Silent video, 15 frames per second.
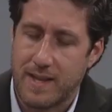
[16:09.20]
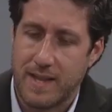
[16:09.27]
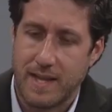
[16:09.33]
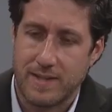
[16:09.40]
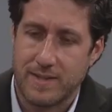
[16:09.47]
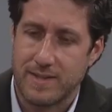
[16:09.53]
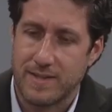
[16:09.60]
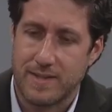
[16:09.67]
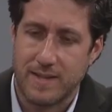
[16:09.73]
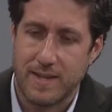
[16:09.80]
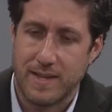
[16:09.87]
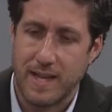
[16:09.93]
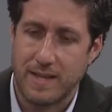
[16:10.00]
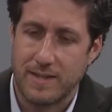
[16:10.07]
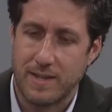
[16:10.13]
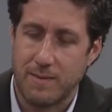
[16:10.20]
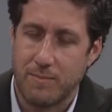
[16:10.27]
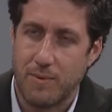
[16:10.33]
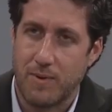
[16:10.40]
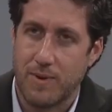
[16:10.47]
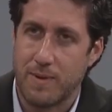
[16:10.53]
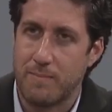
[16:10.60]
That's an
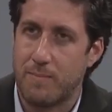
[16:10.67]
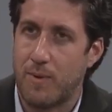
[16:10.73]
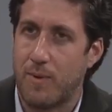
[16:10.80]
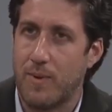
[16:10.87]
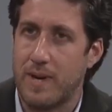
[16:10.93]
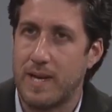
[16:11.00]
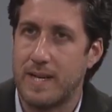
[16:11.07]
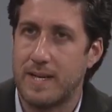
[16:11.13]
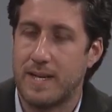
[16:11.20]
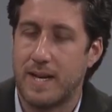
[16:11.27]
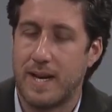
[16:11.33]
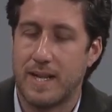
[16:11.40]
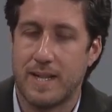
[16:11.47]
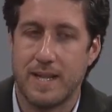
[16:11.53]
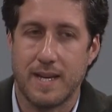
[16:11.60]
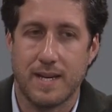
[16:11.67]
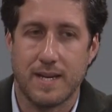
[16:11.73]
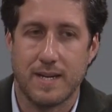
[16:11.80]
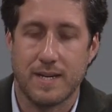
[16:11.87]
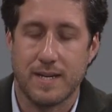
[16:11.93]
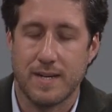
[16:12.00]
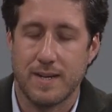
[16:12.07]
important point. I think
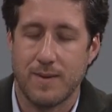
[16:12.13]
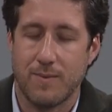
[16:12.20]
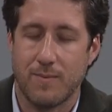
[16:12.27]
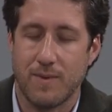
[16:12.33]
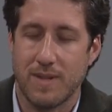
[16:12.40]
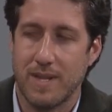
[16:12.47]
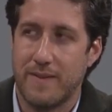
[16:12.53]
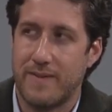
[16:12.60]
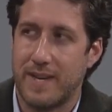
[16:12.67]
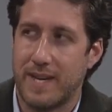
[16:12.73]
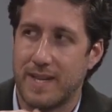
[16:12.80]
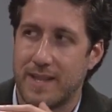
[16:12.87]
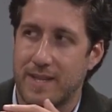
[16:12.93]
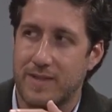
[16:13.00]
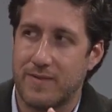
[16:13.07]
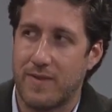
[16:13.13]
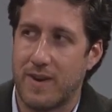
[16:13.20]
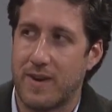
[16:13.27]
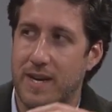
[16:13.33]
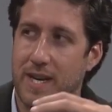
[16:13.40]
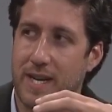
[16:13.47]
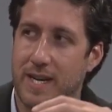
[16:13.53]
we're living in this
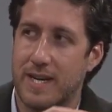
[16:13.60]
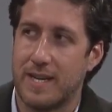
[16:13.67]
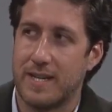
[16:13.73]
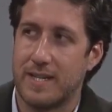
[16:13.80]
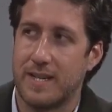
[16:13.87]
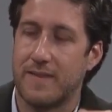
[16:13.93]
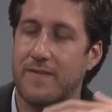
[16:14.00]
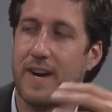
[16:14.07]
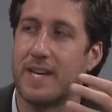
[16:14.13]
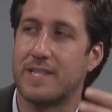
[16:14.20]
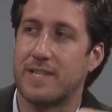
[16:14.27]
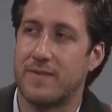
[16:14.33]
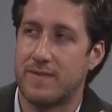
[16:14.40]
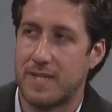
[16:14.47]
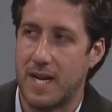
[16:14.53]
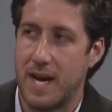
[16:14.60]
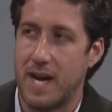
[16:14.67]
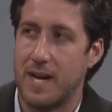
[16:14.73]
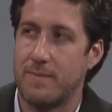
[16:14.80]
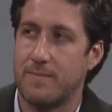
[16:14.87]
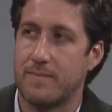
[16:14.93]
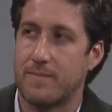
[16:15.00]
very divisive
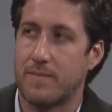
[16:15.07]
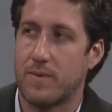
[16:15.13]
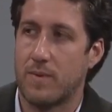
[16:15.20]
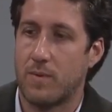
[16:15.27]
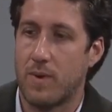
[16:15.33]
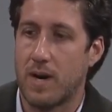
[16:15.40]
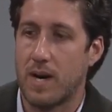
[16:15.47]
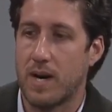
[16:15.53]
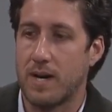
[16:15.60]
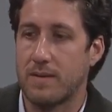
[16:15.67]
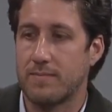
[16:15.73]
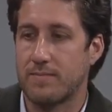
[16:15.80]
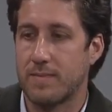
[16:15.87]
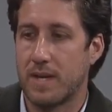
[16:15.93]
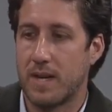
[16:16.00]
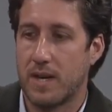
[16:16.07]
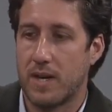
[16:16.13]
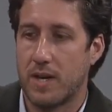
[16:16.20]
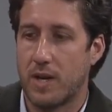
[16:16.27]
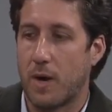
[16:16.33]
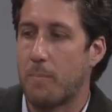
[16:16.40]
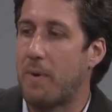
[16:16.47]
time where
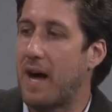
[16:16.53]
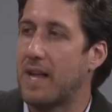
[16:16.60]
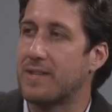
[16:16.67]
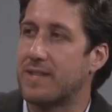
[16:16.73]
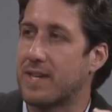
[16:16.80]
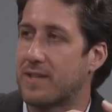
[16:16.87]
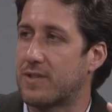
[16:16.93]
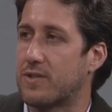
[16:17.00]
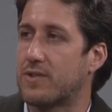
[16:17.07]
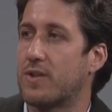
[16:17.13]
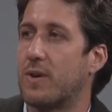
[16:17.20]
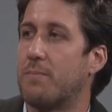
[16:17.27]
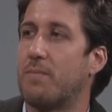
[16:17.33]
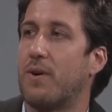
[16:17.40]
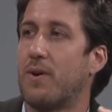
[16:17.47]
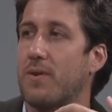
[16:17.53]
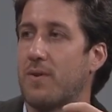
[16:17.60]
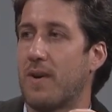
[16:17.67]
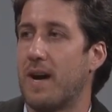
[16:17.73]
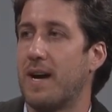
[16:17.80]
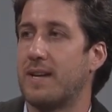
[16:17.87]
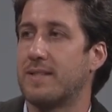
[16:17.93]
politics are so
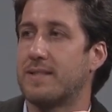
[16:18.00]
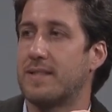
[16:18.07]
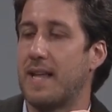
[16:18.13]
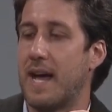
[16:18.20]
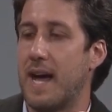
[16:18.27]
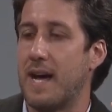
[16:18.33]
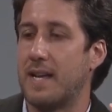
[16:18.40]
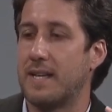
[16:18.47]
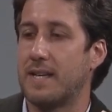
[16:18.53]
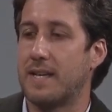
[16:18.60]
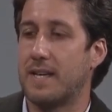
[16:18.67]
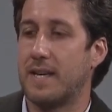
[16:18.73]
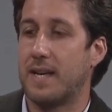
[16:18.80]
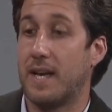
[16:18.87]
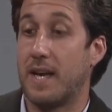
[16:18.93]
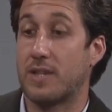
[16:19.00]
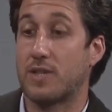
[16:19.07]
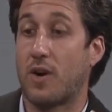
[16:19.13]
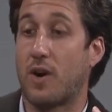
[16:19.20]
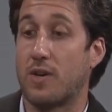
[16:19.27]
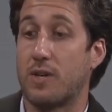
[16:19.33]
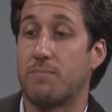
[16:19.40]
polarized that it's
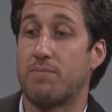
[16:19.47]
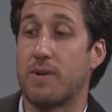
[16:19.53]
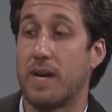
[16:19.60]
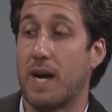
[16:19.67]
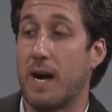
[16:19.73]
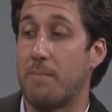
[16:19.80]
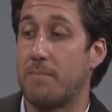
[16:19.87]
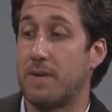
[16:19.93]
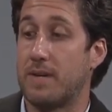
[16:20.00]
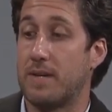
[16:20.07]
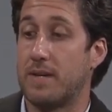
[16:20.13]
hard to bring up